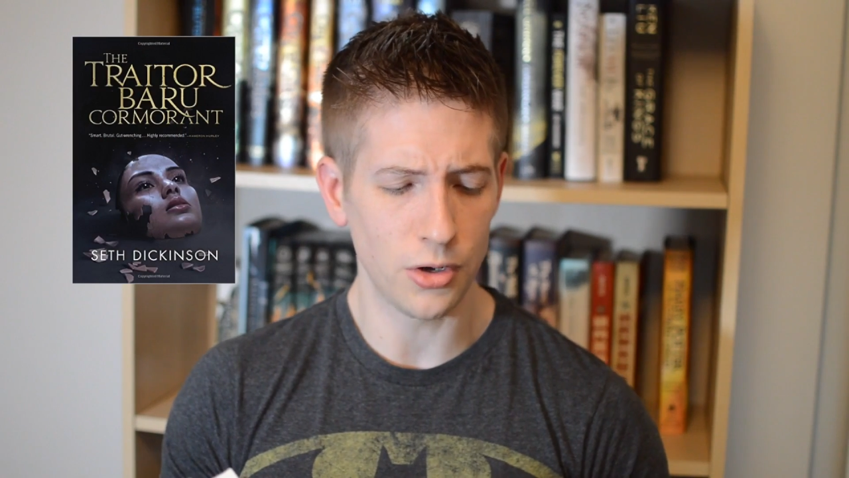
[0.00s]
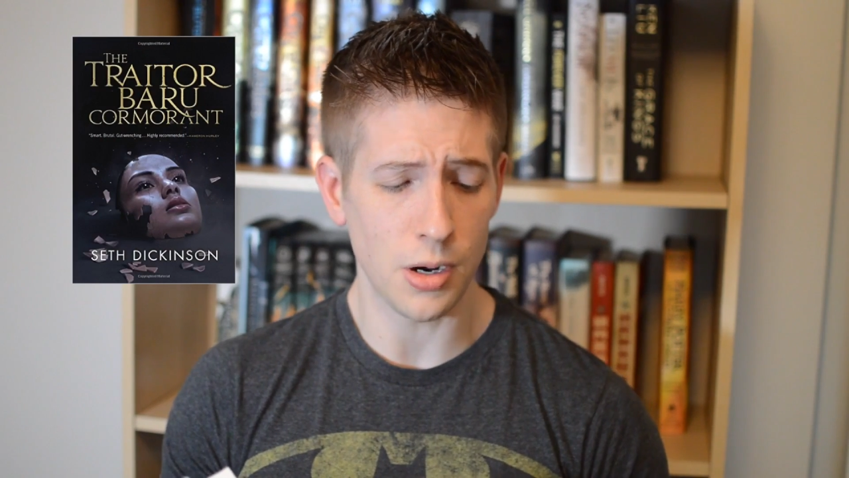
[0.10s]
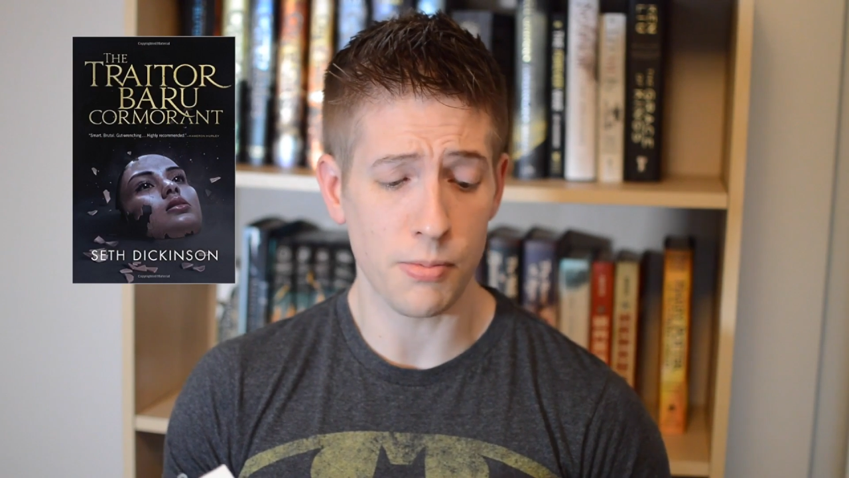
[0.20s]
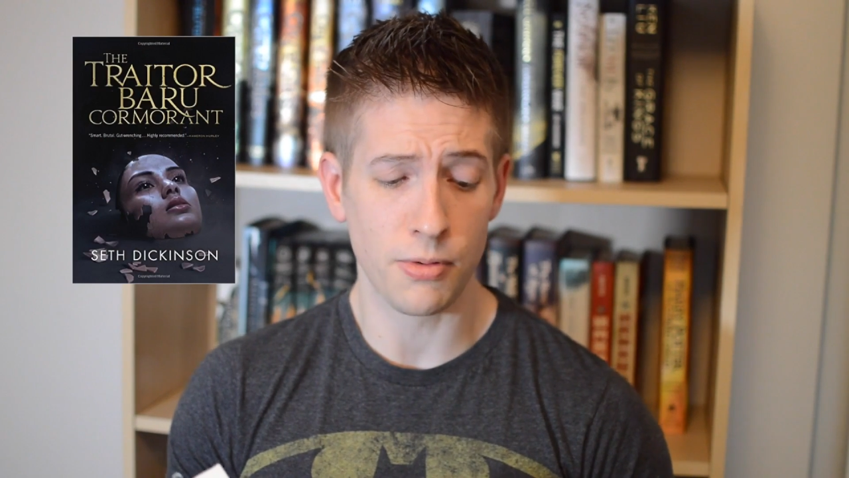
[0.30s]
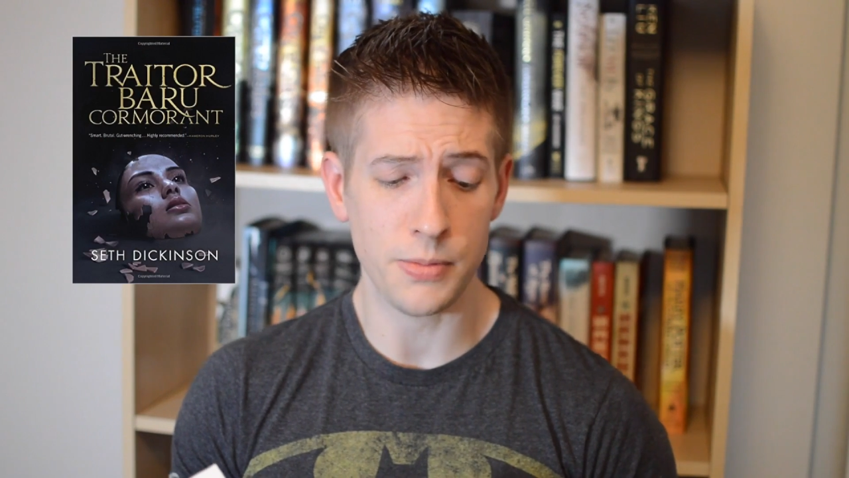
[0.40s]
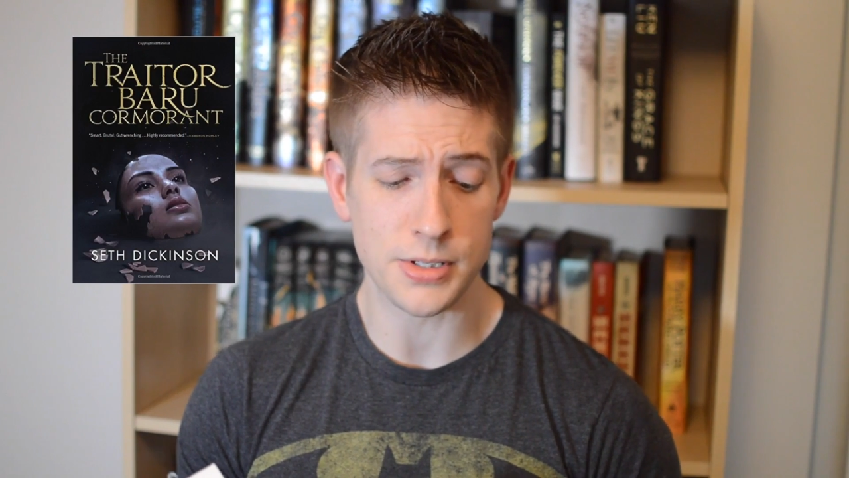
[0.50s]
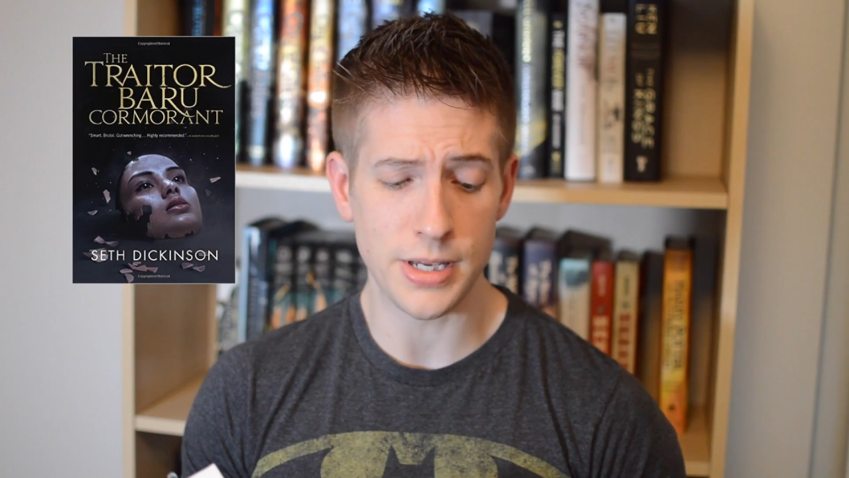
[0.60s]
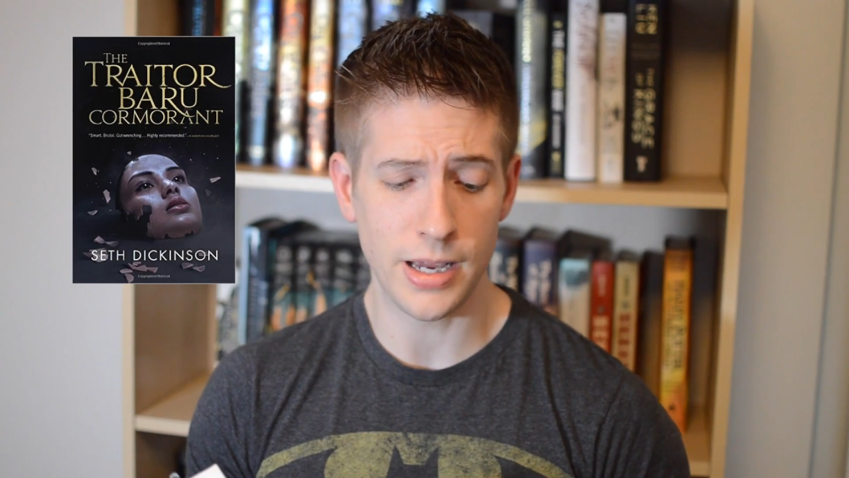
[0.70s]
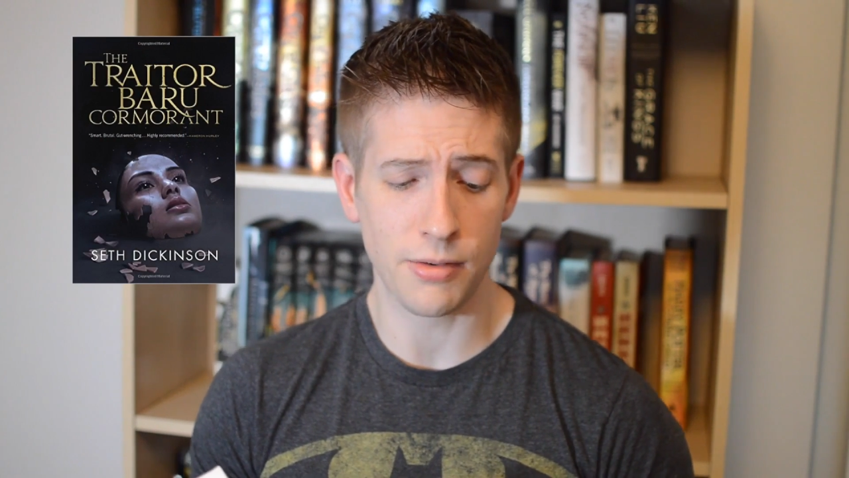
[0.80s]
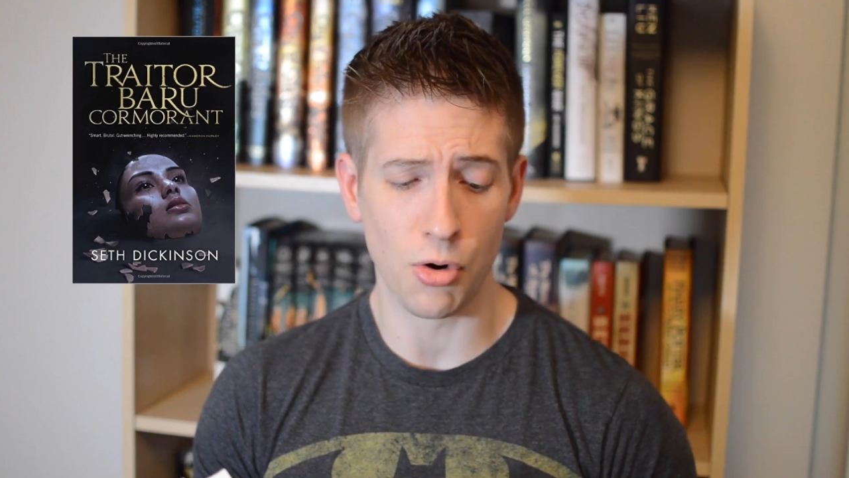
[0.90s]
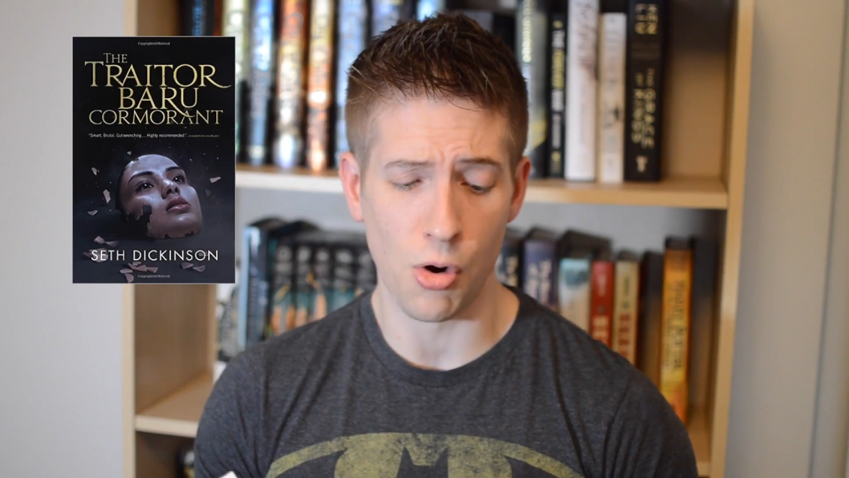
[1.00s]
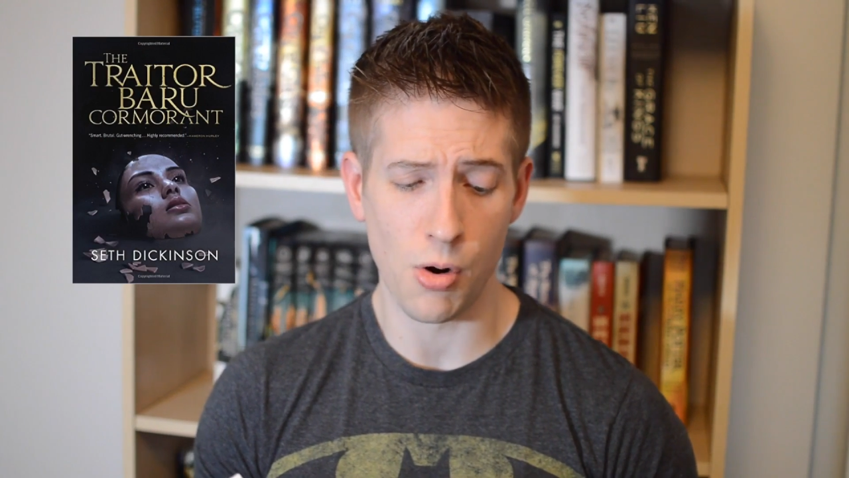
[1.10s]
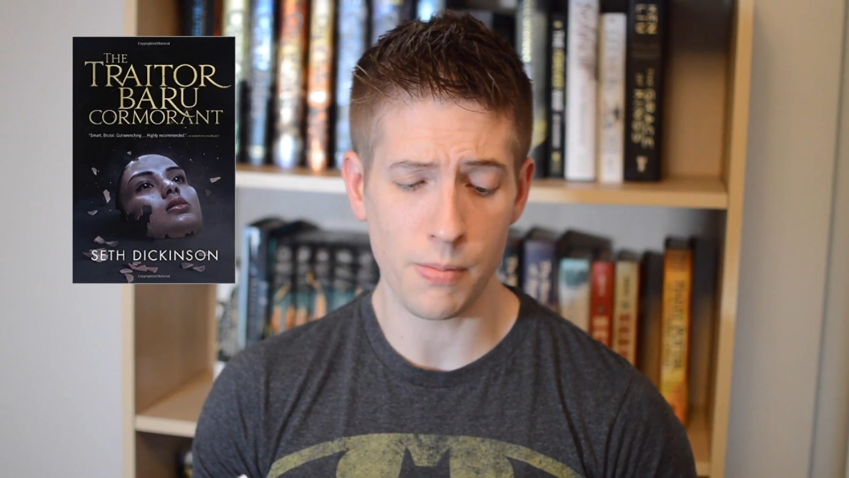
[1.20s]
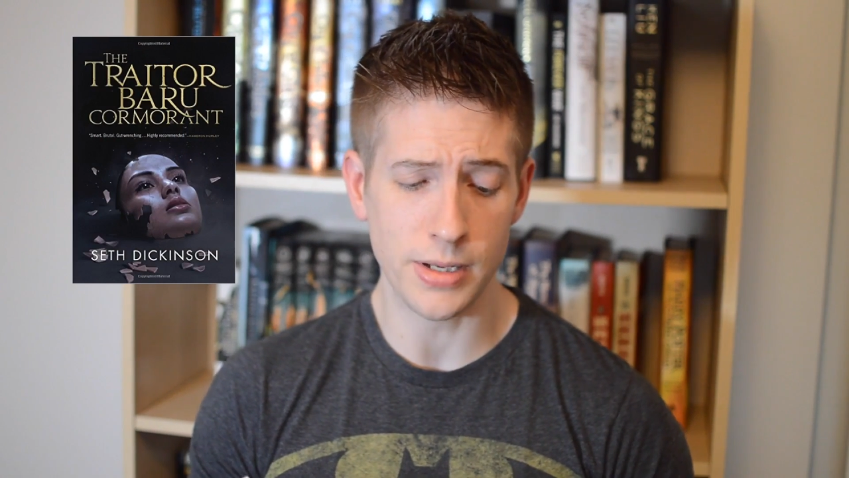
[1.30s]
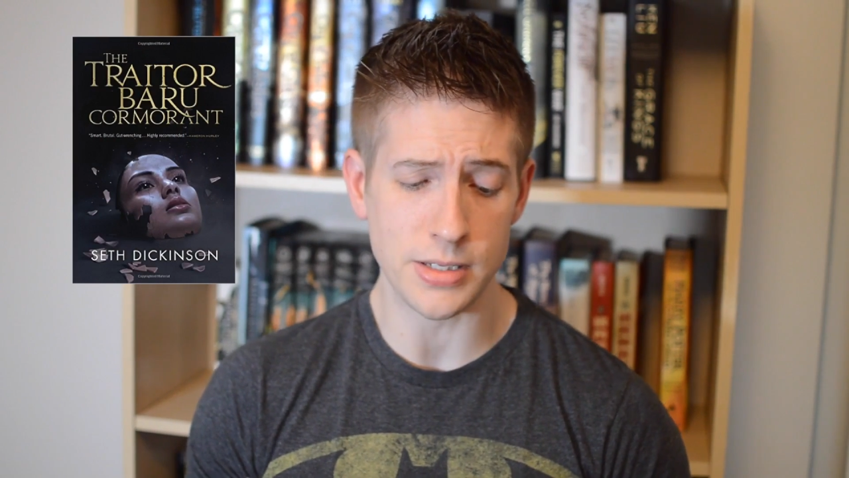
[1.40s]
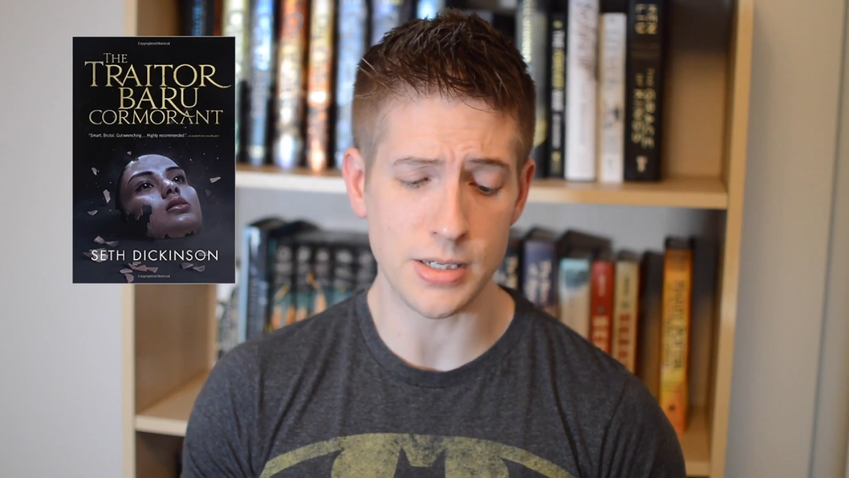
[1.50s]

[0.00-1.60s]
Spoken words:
look up from the sand of her home and